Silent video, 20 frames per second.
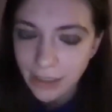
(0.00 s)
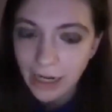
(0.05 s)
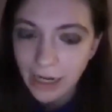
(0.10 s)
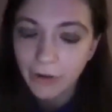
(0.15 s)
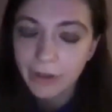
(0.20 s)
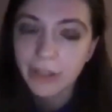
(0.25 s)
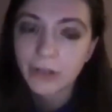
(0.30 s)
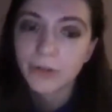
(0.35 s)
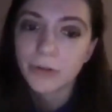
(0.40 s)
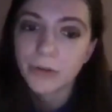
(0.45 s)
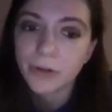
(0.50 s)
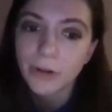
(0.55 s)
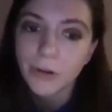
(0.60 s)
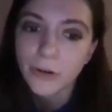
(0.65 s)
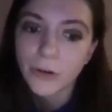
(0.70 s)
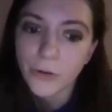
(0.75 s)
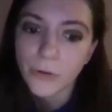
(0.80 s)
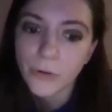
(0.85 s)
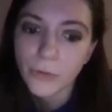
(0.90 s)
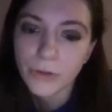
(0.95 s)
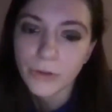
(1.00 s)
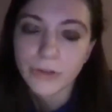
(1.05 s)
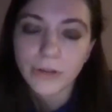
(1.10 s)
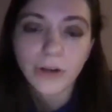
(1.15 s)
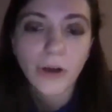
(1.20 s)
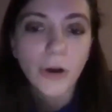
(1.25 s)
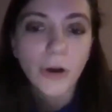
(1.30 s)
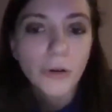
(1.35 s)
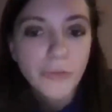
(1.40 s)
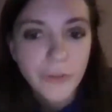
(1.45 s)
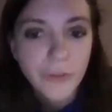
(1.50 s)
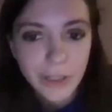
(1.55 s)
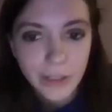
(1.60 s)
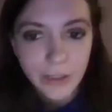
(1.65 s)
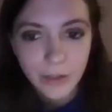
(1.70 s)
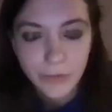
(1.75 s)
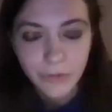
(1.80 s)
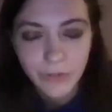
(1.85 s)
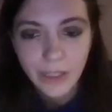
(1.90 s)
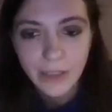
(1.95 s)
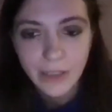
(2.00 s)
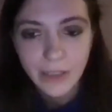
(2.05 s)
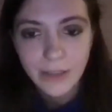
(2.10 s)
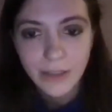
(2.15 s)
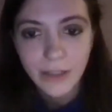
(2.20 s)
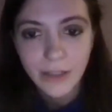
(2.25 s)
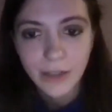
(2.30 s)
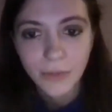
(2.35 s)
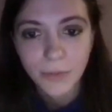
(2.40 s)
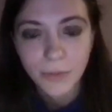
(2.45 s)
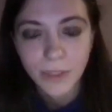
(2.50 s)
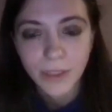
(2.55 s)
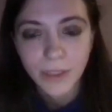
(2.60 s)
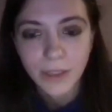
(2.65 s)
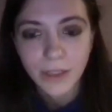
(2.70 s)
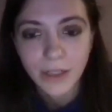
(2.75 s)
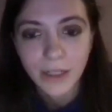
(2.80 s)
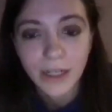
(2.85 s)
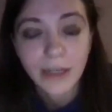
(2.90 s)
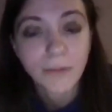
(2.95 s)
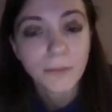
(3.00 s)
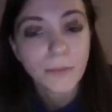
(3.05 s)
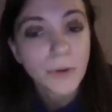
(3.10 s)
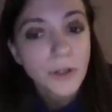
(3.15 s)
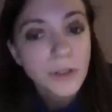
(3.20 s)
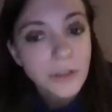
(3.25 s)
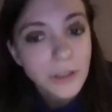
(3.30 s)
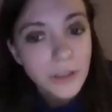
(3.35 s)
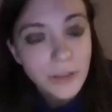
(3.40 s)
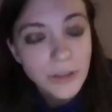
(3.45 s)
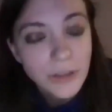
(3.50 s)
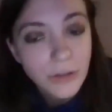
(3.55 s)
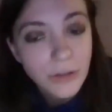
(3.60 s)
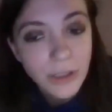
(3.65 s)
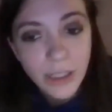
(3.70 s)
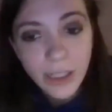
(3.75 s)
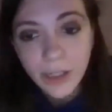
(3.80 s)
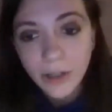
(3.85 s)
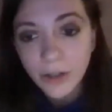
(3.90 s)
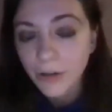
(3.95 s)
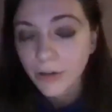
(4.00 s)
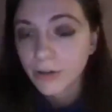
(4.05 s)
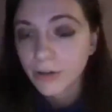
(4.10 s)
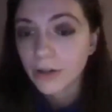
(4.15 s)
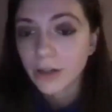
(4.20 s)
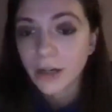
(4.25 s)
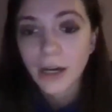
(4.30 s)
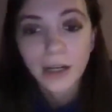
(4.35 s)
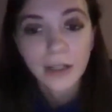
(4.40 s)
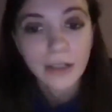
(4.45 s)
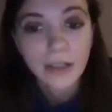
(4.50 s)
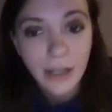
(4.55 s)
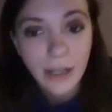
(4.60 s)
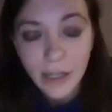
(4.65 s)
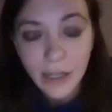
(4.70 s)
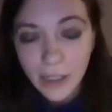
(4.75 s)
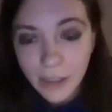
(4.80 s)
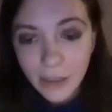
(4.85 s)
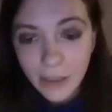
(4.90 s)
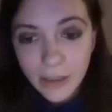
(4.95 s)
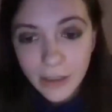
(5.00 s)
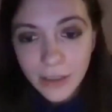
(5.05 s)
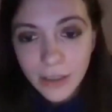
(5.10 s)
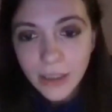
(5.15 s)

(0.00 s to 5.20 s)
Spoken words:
Now, I don't know with COVID if that's going to be an in-person screening or online.